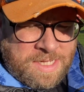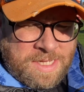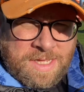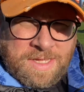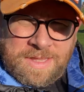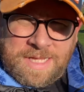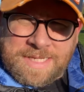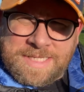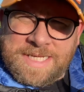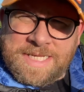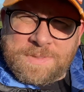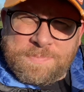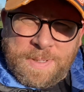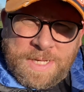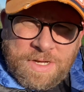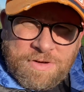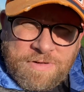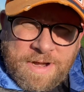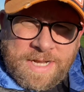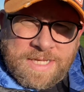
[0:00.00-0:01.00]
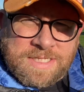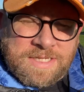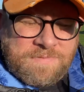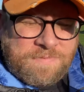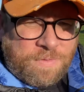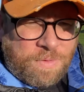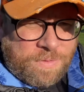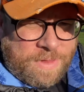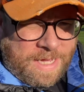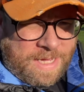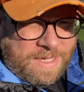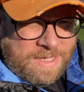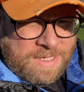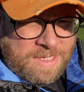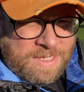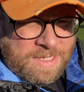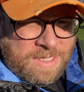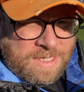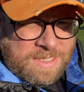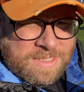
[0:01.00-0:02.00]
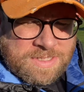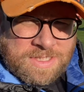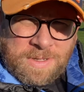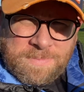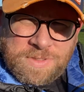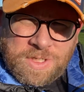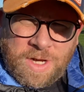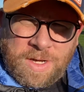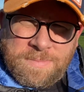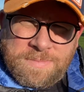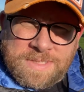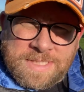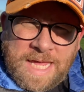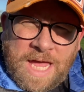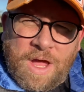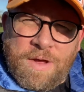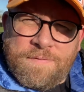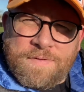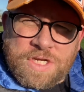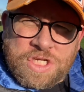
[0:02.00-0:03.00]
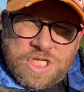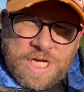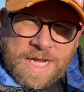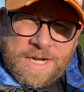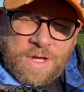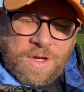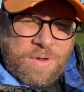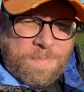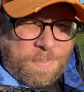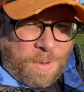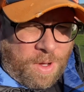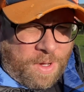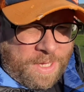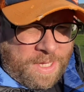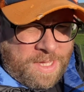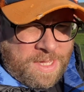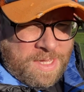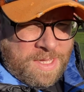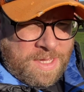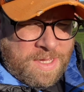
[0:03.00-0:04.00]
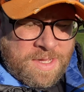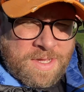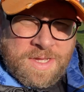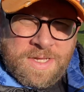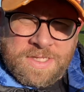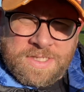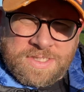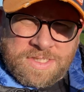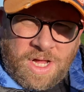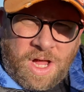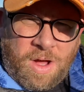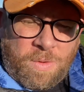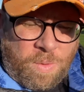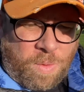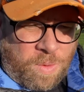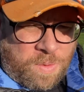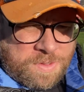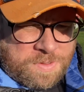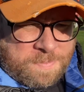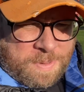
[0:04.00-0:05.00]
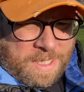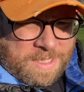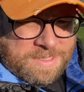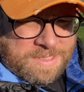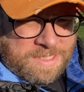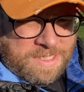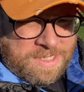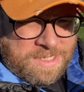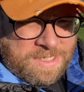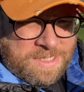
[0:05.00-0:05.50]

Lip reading: that he has been credited for that sometimes get overshadowed by Star Wars. But